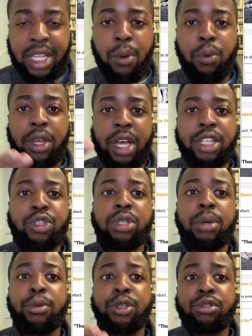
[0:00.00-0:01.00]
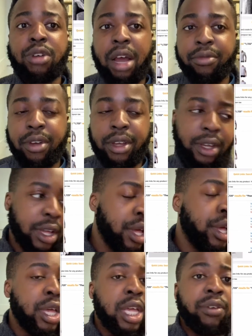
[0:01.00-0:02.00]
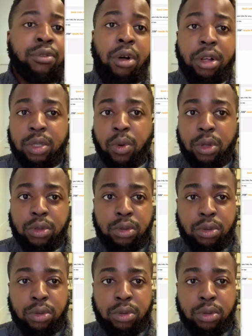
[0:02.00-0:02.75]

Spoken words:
that will get you the most traffic. If you also want